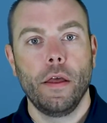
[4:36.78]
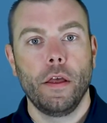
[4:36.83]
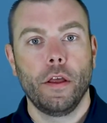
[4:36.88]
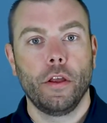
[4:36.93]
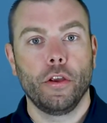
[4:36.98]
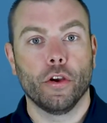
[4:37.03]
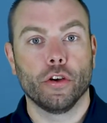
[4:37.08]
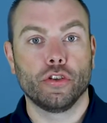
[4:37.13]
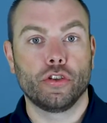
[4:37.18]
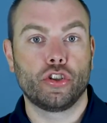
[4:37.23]

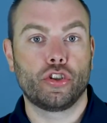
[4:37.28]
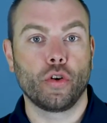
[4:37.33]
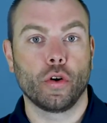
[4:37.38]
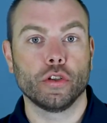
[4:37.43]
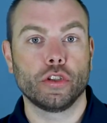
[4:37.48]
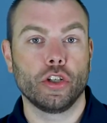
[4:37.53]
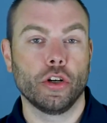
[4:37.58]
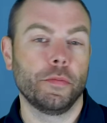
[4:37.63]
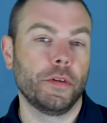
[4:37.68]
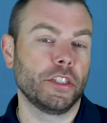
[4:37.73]
Your
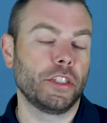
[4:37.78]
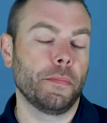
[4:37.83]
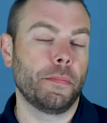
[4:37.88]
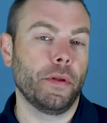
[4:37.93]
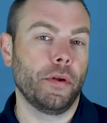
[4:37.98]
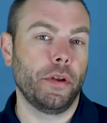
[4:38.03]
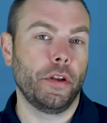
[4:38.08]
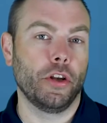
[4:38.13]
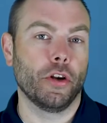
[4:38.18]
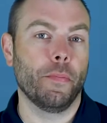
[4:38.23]
short-term
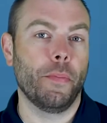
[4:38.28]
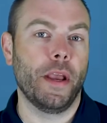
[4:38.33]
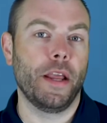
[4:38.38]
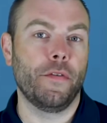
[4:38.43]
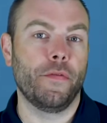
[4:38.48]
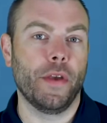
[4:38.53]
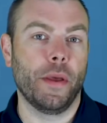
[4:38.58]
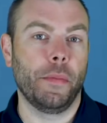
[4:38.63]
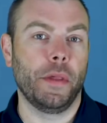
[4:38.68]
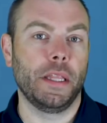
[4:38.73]
disability and your
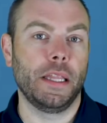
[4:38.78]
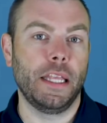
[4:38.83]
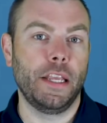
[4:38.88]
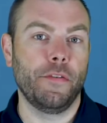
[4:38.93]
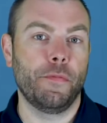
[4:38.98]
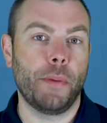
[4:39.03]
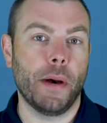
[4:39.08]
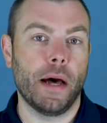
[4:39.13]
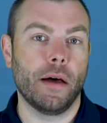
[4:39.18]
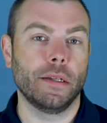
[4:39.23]
paid family
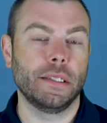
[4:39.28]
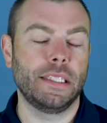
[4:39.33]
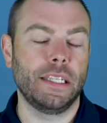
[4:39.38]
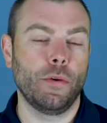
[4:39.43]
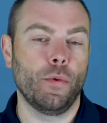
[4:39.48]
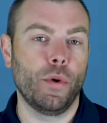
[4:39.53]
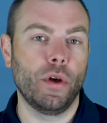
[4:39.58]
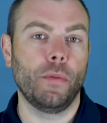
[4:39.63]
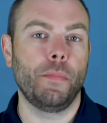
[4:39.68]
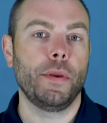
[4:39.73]
leave policy
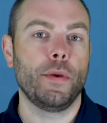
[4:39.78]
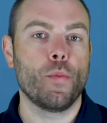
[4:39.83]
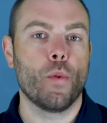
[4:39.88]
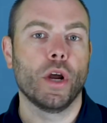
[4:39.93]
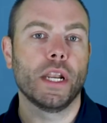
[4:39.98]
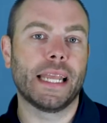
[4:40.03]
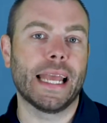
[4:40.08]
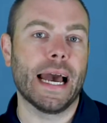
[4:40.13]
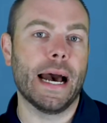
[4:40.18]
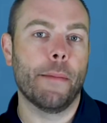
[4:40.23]
will be
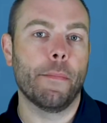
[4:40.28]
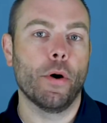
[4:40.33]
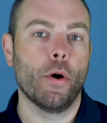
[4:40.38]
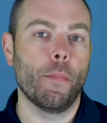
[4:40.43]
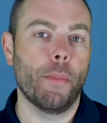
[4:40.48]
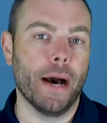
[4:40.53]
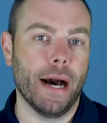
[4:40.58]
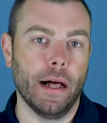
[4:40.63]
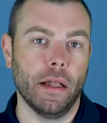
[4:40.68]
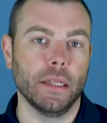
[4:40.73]
one combo
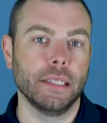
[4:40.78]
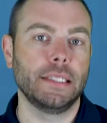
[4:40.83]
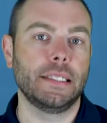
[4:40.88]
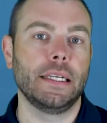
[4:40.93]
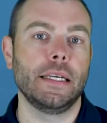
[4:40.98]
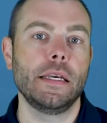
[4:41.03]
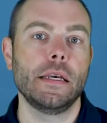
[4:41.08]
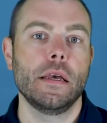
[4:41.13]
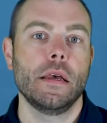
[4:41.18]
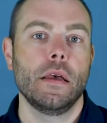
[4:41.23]

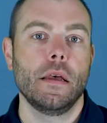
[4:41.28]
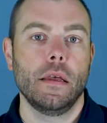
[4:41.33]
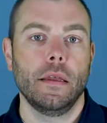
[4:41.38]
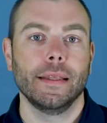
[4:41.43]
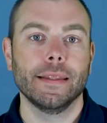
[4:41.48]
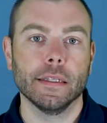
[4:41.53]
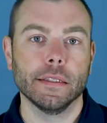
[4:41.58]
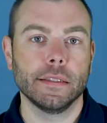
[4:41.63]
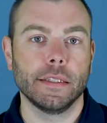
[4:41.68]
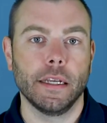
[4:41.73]
policy
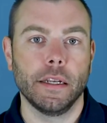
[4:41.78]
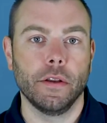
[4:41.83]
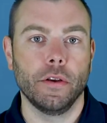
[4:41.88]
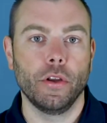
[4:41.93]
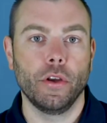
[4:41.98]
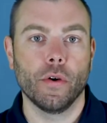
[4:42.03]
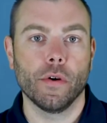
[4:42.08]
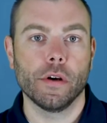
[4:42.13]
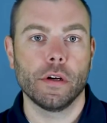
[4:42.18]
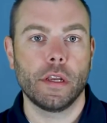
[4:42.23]
in the state of New
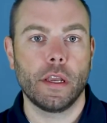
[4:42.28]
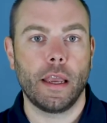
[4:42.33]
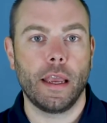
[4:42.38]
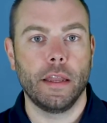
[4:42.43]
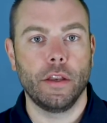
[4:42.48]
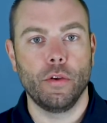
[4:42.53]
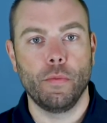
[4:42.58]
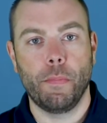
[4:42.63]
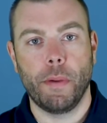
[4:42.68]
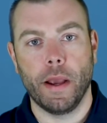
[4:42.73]
York,
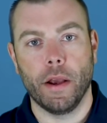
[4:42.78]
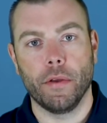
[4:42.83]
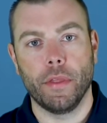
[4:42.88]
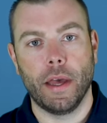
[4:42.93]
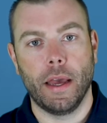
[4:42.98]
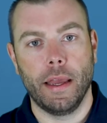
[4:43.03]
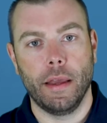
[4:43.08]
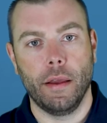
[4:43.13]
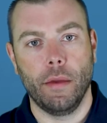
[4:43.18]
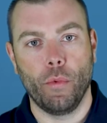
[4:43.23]
and you pair
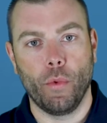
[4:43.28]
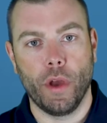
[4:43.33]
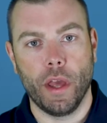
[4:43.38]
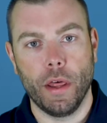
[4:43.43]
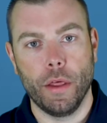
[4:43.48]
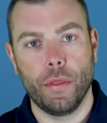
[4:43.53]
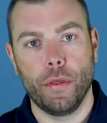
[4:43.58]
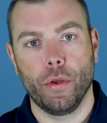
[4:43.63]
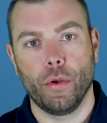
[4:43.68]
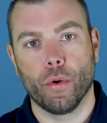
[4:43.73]
that
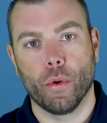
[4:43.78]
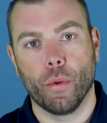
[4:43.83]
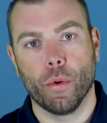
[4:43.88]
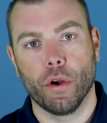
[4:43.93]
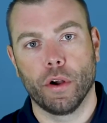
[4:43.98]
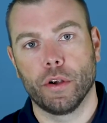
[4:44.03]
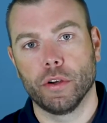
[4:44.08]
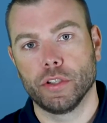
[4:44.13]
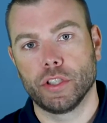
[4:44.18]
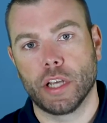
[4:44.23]
with your
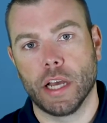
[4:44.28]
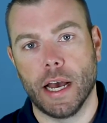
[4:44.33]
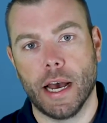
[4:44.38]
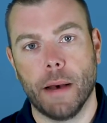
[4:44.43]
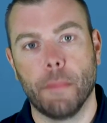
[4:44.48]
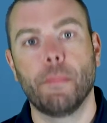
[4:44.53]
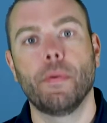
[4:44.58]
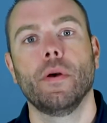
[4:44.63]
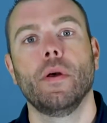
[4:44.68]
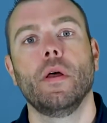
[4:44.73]
workers'
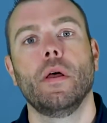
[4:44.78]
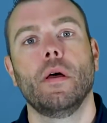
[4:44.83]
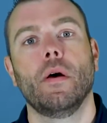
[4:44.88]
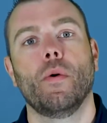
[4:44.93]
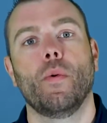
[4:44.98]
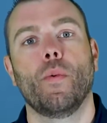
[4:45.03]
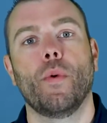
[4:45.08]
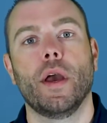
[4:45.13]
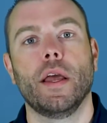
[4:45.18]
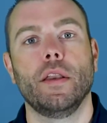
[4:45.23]
comp
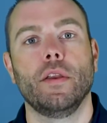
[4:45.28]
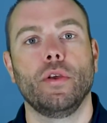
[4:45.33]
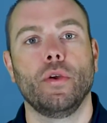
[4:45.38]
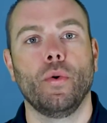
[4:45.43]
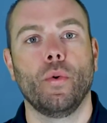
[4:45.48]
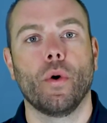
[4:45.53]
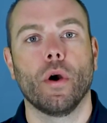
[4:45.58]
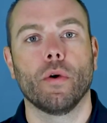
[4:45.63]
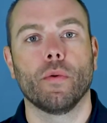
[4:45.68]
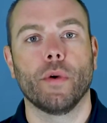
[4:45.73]
when
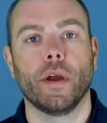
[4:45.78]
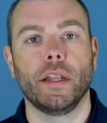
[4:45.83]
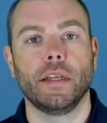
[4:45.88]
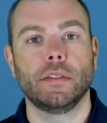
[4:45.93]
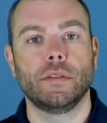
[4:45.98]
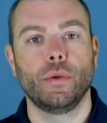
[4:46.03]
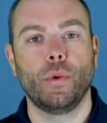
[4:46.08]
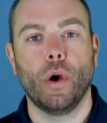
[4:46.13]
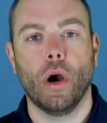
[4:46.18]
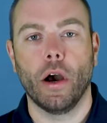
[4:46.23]
you are ready
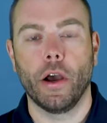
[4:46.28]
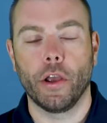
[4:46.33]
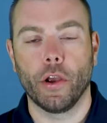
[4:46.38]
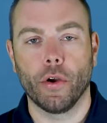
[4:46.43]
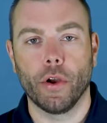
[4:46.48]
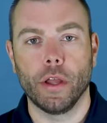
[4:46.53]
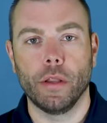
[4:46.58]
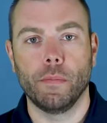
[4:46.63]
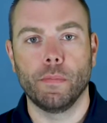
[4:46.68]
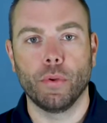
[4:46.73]
to
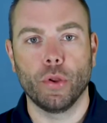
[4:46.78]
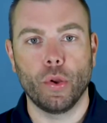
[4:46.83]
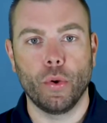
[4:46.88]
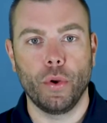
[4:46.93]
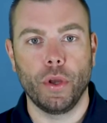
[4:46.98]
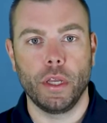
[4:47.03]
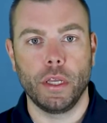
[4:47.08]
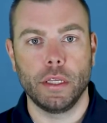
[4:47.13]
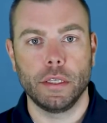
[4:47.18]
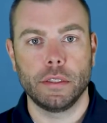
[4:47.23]
hire
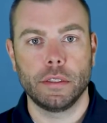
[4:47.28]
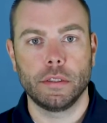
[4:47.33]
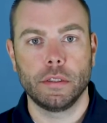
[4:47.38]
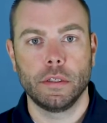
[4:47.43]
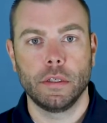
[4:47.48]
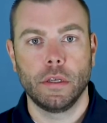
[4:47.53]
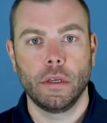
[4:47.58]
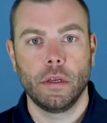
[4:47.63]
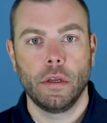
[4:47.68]
employees.